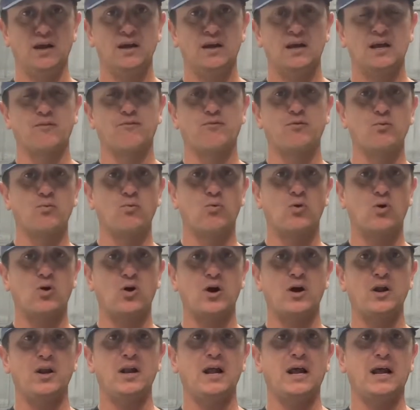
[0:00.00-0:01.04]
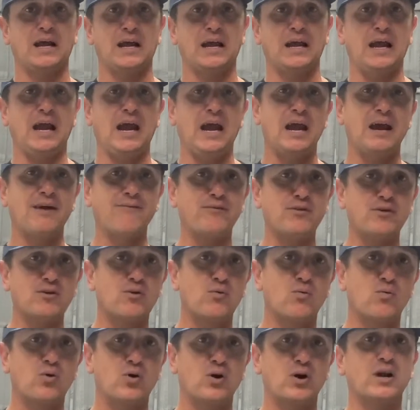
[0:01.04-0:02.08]
If you want a heavier
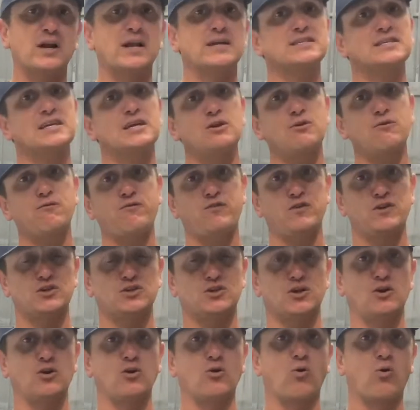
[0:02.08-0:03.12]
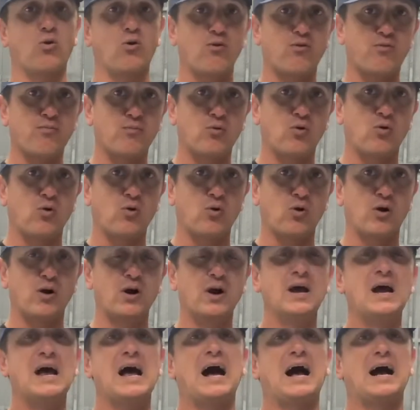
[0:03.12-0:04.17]
one, let's say you fish the North
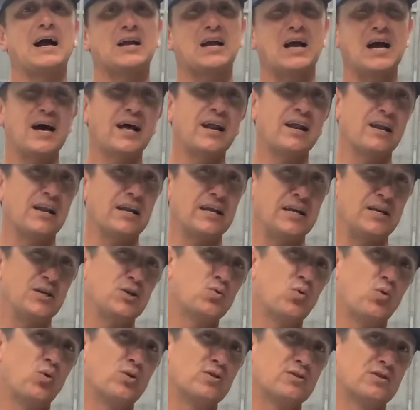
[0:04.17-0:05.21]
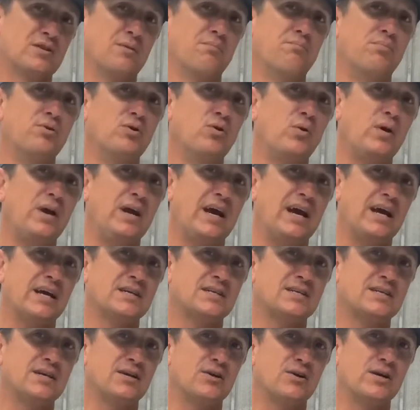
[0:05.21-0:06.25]
more, I kind of lean towards the Buoy X
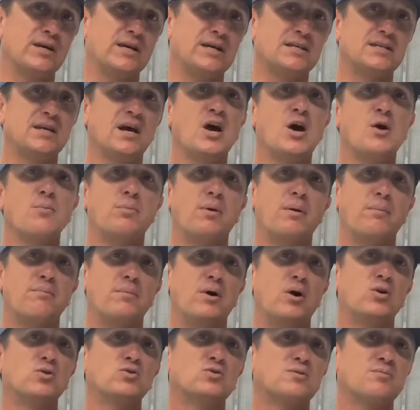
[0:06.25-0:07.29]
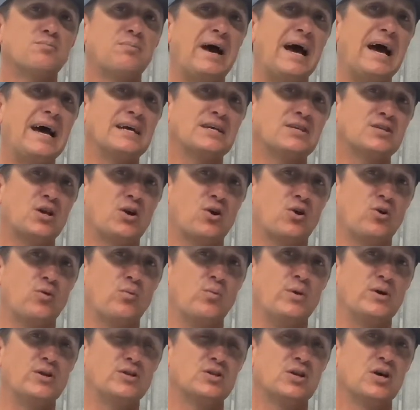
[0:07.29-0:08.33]
series, but most bass
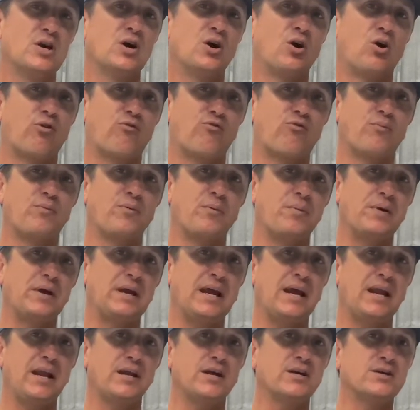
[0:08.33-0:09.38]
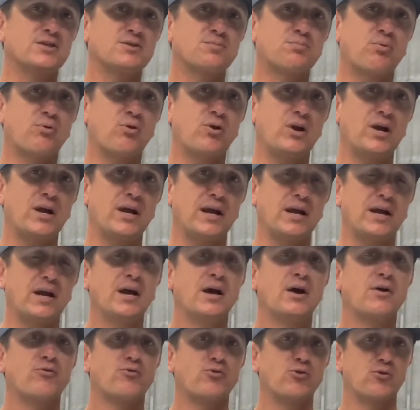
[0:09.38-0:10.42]
tournaments are from the beginning of spring
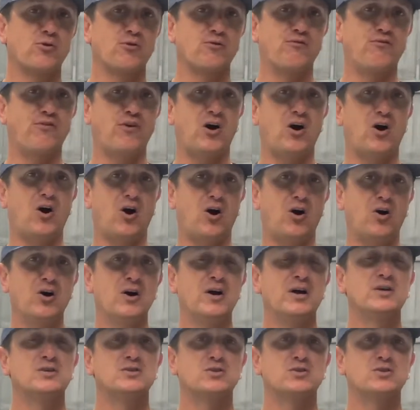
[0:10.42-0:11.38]
through the fall.